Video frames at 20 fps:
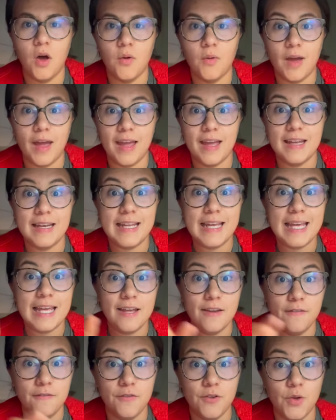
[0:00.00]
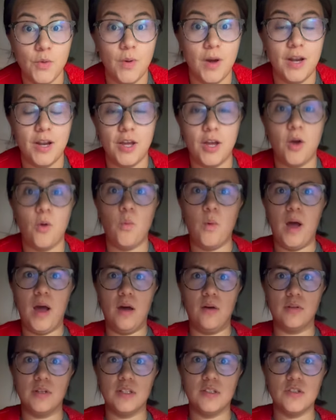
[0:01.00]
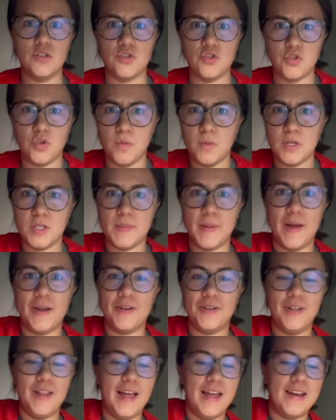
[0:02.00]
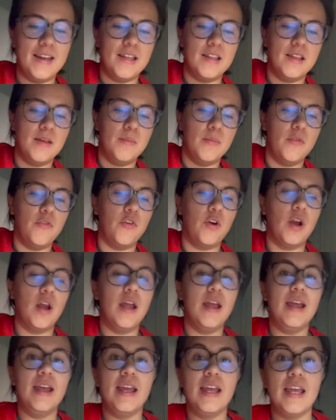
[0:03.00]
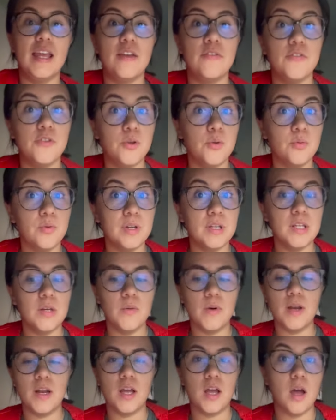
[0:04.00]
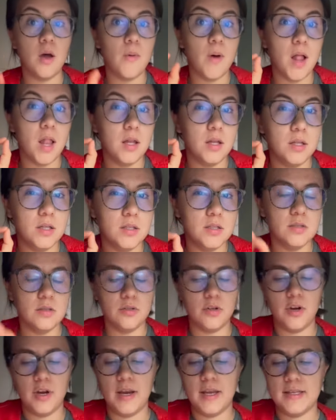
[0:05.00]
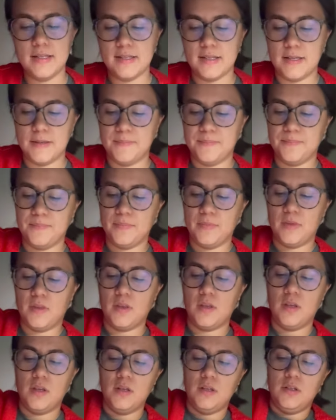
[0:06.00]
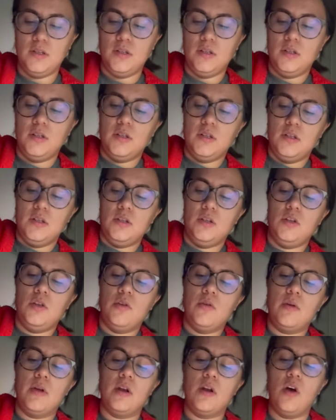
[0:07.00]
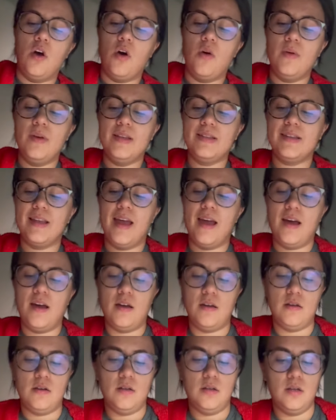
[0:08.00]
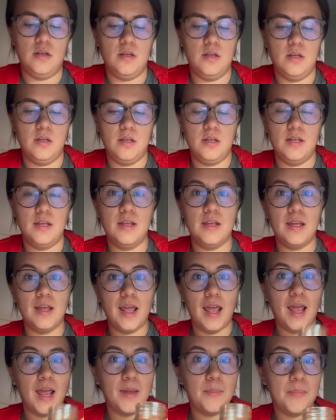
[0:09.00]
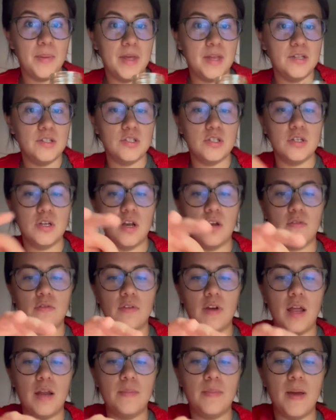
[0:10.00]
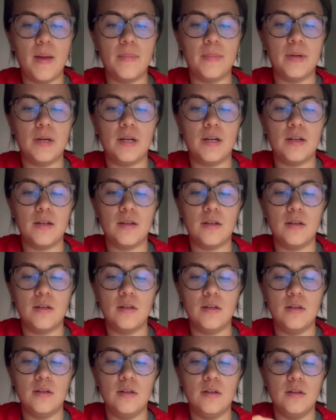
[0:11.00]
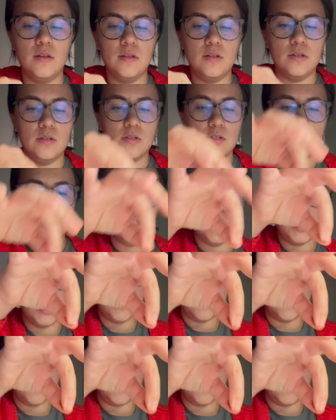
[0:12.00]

Okay, and if you want to go, wow, this is so much better lighting than before. If you really want to go a little crazy, you can always add a pinch of red pepper, chili